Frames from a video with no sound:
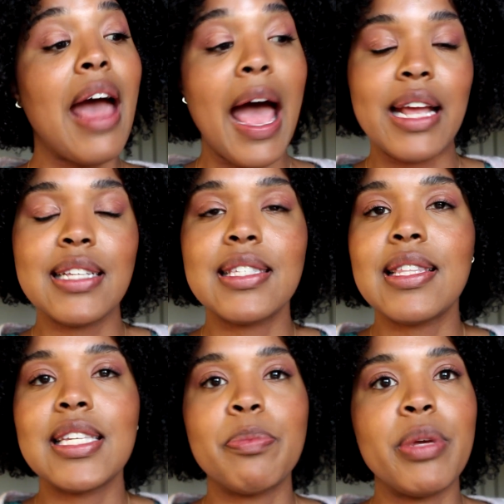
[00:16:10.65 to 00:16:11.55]
I could see
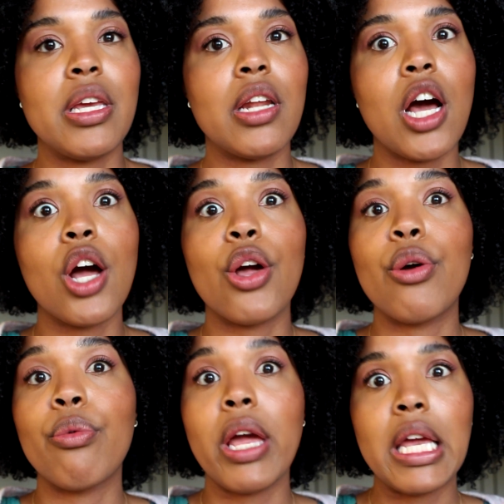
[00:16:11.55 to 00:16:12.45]
this being a
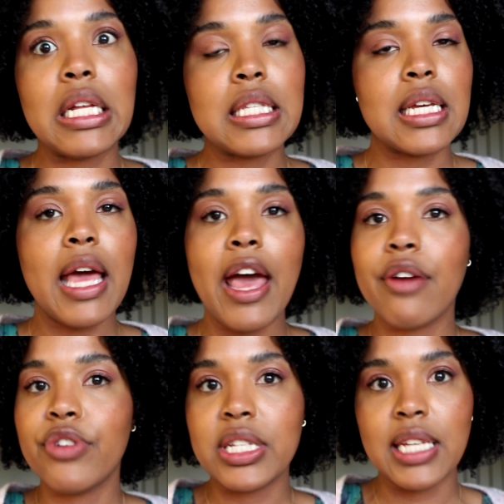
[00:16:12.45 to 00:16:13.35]
great
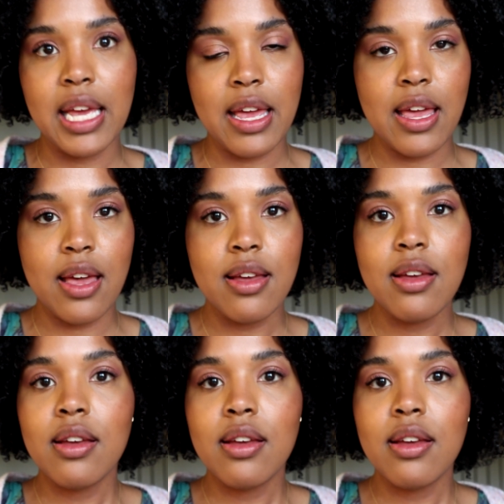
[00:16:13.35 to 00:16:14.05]
everyday